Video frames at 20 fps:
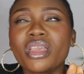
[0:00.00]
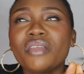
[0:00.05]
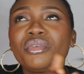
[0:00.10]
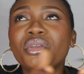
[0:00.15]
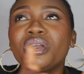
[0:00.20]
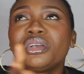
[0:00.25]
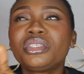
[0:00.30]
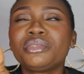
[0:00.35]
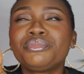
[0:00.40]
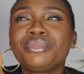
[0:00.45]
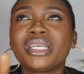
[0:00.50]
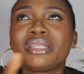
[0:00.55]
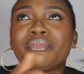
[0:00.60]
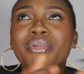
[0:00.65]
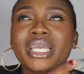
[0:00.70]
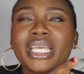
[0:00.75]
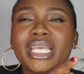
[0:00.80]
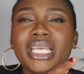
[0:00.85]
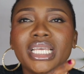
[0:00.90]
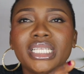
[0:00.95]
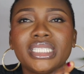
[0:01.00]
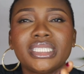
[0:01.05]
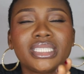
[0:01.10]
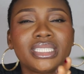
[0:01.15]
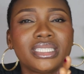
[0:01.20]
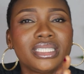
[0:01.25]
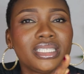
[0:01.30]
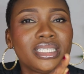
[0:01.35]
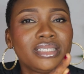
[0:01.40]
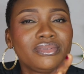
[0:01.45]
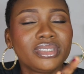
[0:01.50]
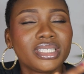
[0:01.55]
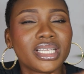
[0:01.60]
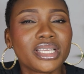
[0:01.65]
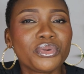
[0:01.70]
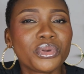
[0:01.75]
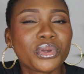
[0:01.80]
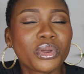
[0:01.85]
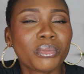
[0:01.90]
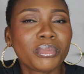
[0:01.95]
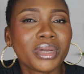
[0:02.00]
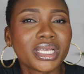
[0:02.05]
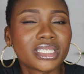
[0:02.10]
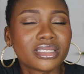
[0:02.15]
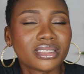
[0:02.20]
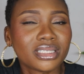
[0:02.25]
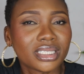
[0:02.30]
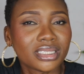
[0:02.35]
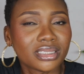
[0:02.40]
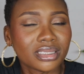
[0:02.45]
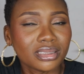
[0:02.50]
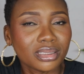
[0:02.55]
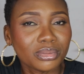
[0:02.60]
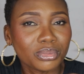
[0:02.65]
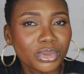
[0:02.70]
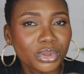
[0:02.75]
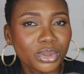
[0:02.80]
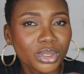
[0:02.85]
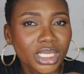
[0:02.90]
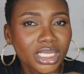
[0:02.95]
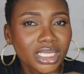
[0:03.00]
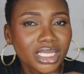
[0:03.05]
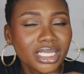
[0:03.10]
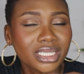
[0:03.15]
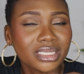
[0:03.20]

If you go to bed by 8 in the evening and you wake up by 6 in the morning,